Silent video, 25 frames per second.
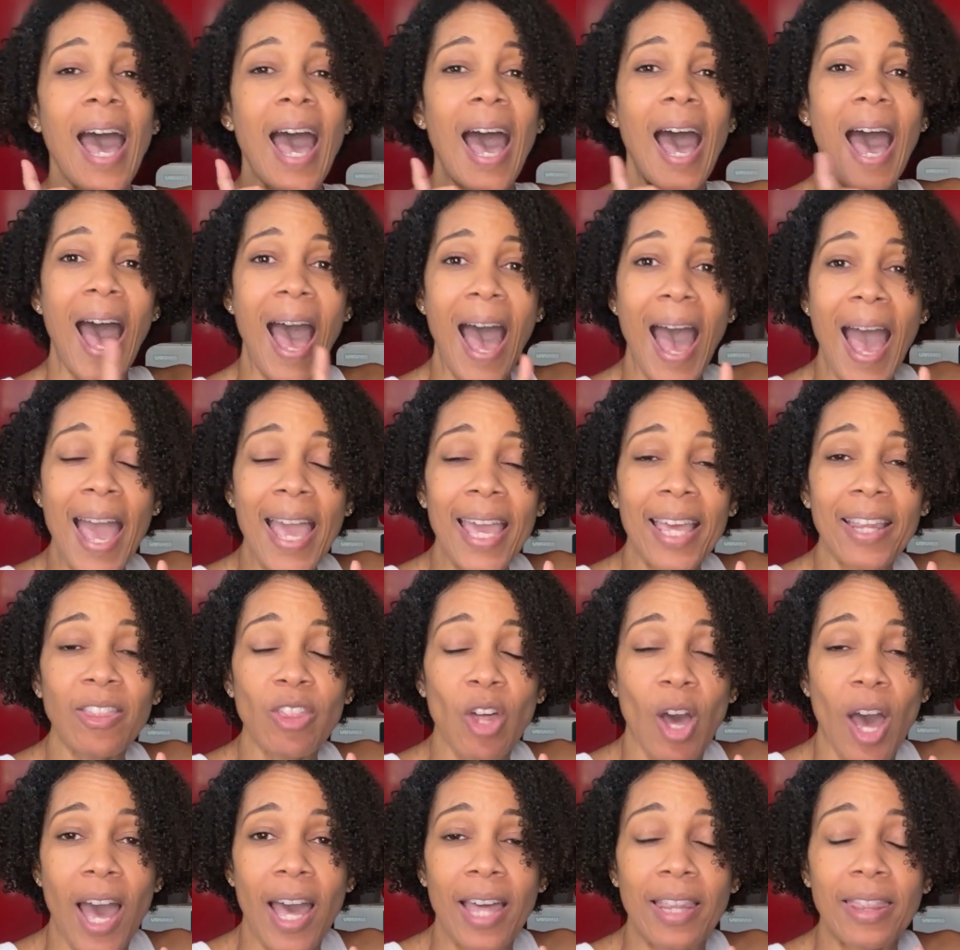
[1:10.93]
I
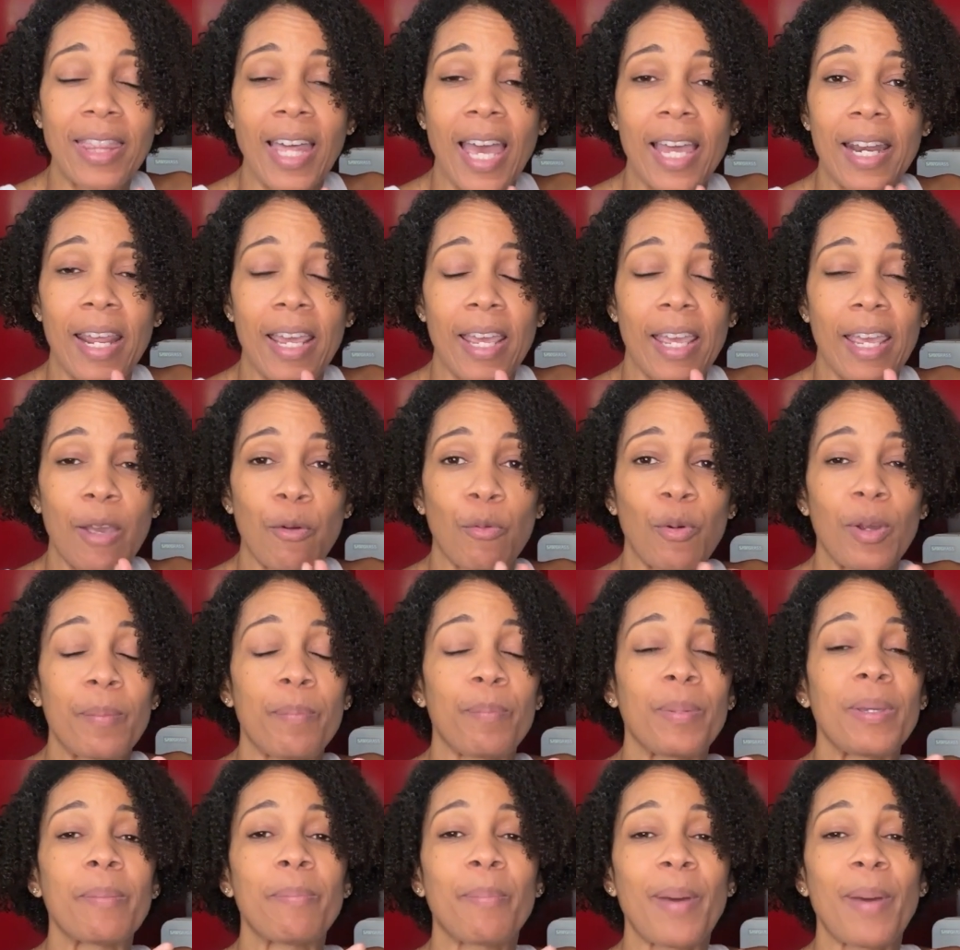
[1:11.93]
thought that it would be